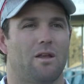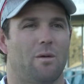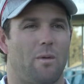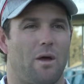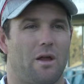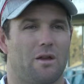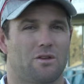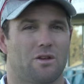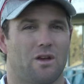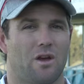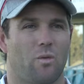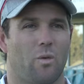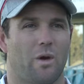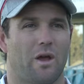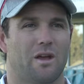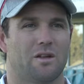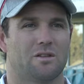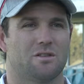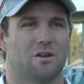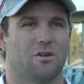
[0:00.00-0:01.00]
They managed to get
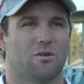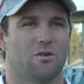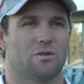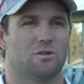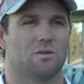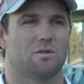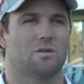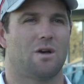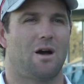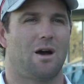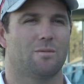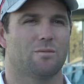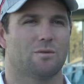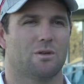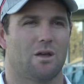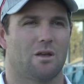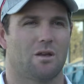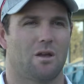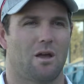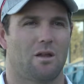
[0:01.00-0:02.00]
wickets at crucial times,
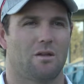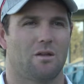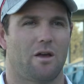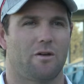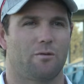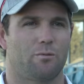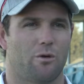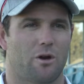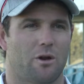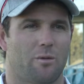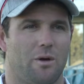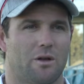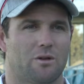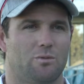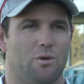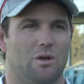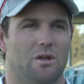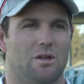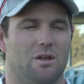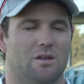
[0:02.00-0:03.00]
and then they've pretty
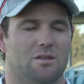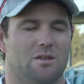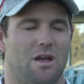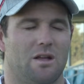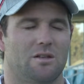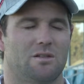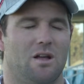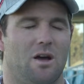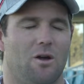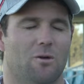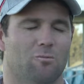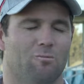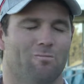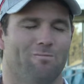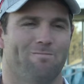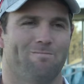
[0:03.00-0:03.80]
much beaten us hands down.